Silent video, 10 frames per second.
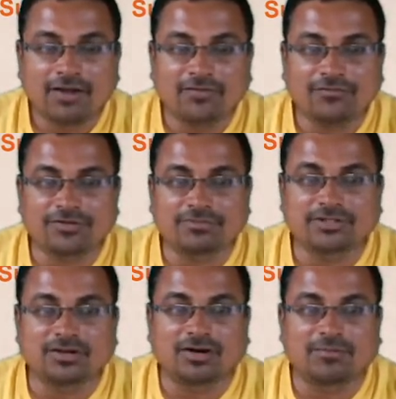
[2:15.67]
away from
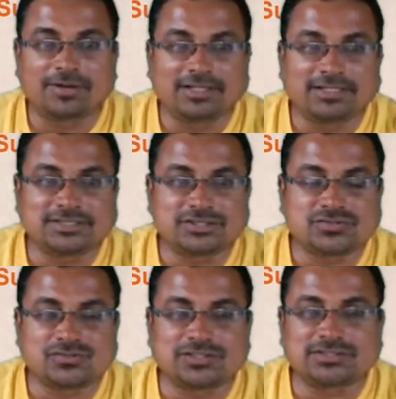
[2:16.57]
the normal. This is
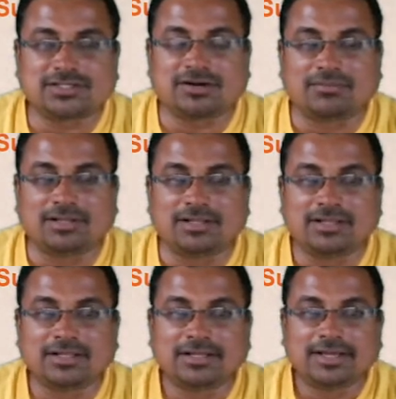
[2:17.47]
towards the normal,
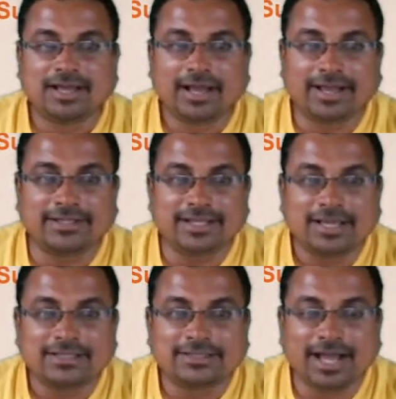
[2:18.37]

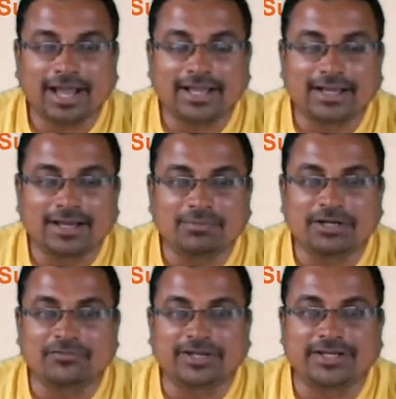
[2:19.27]
and the angle
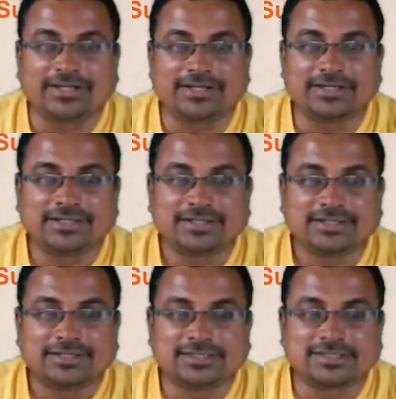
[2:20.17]
between
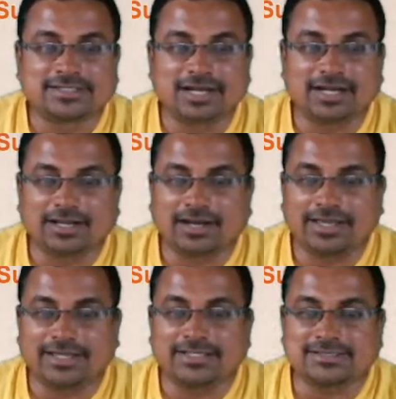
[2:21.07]
this
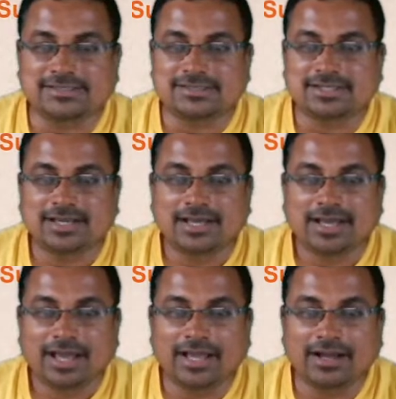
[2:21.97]
delta is
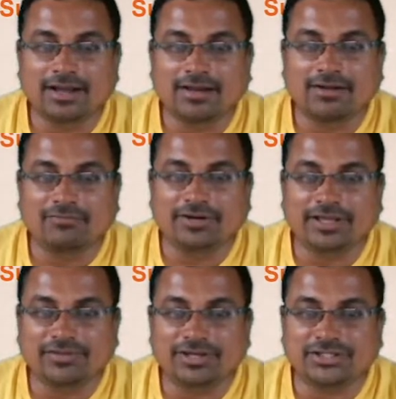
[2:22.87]
angle of
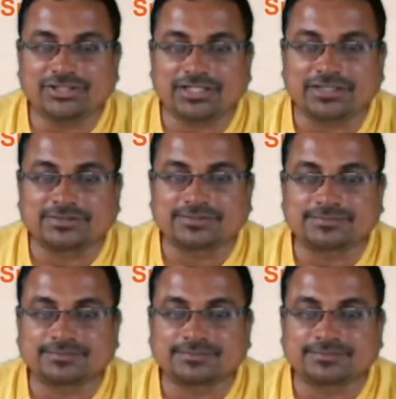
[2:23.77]
deviation.